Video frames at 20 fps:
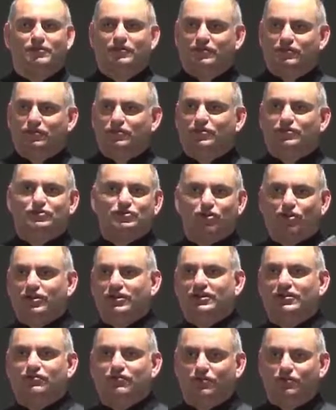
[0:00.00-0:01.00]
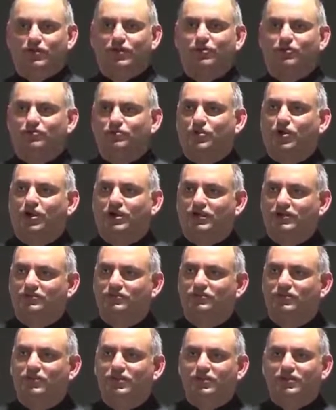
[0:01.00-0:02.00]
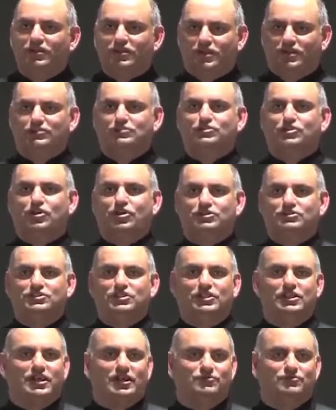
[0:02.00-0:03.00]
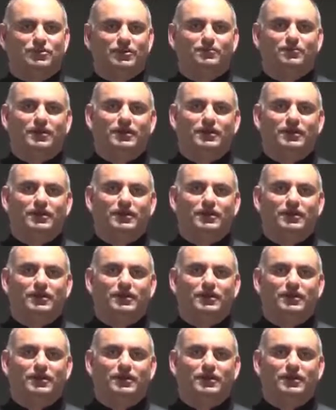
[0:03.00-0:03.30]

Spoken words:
When you're installing different Windows products, Install Shield comes up.